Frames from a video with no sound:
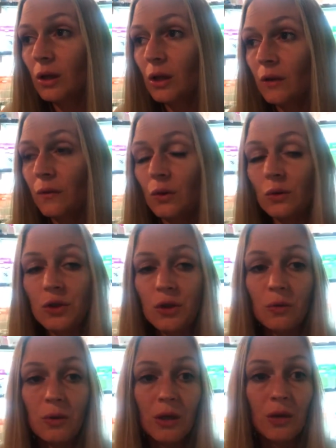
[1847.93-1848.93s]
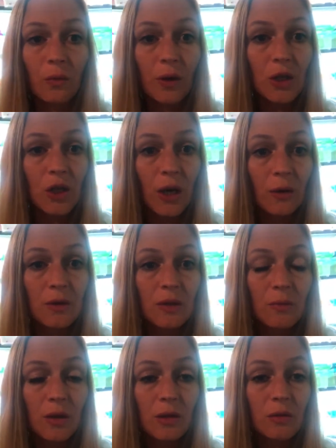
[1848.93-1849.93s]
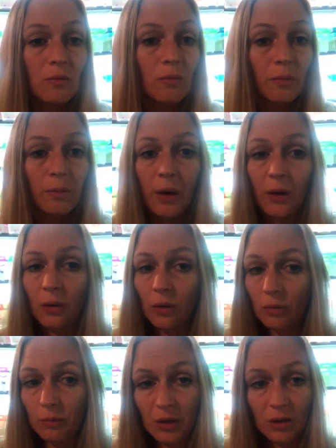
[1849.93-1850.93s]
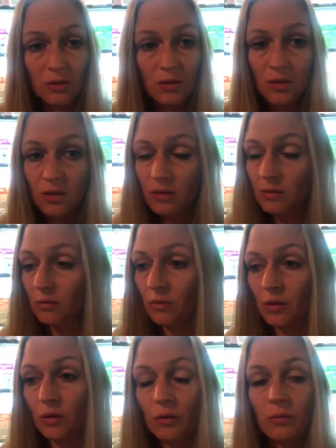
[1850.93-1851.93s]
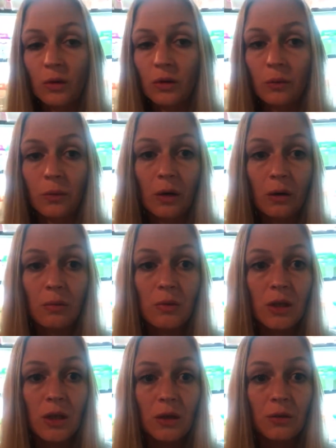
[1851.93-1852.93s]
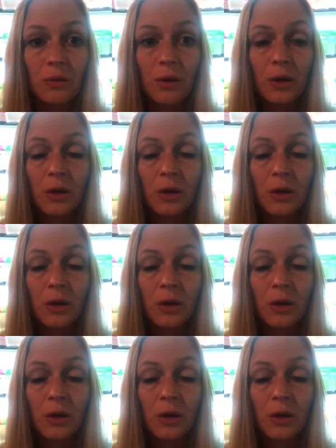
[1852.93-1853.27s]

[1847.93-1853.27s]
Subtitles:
do need to reach out to me, by all means, you're more than welcome to.